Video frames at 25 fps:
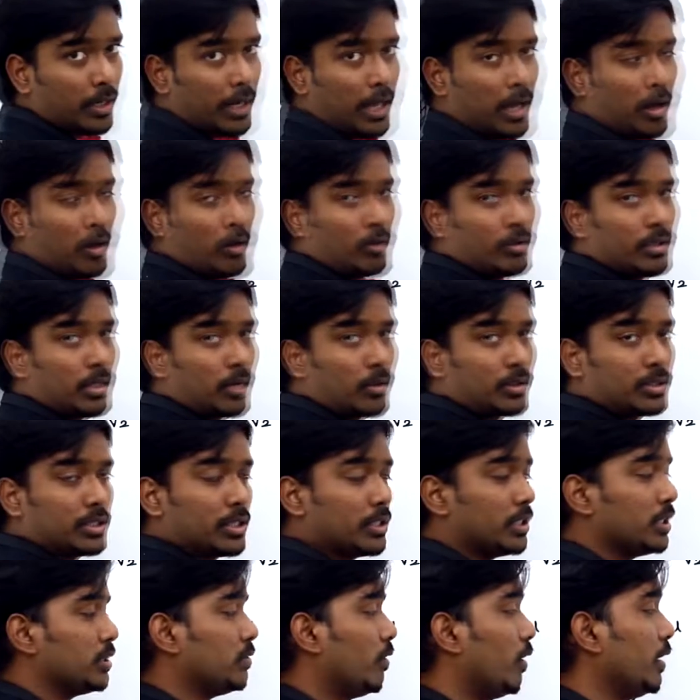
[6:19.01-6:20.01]
Now the
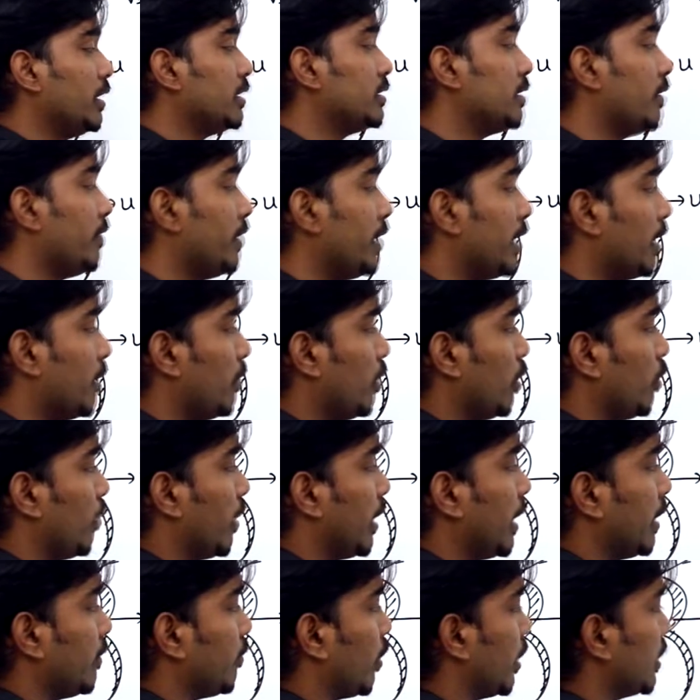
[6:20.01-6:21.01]
question is, what is the
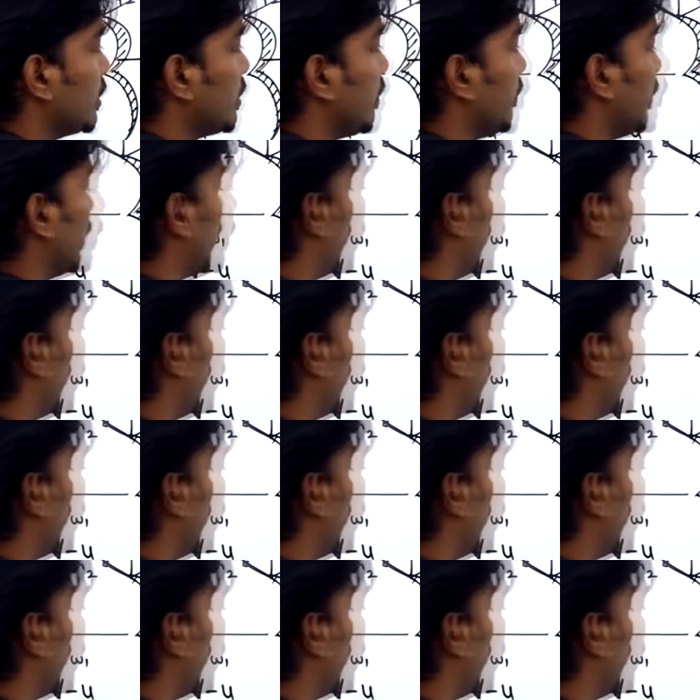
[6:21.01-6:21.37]
VW1 and what is the